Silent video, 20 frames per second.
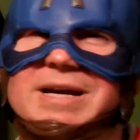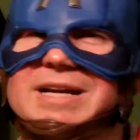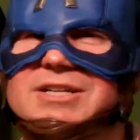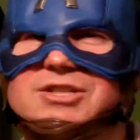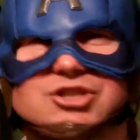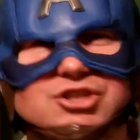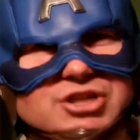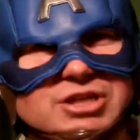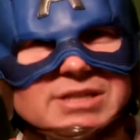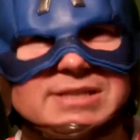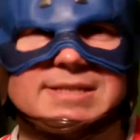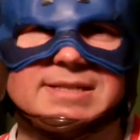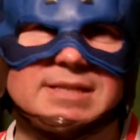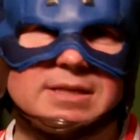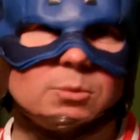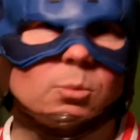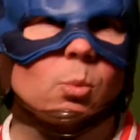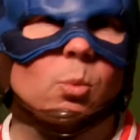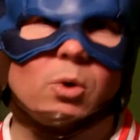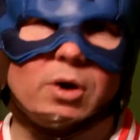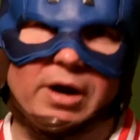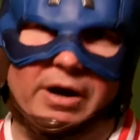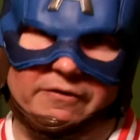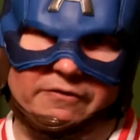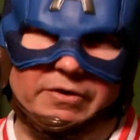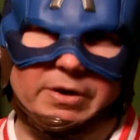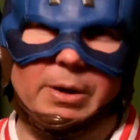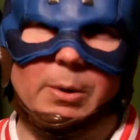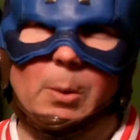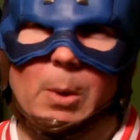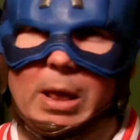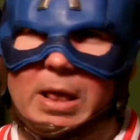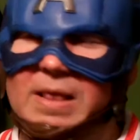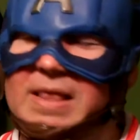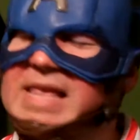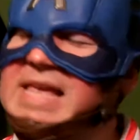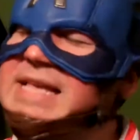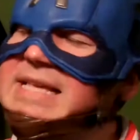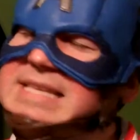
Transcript: it just didn't work very well.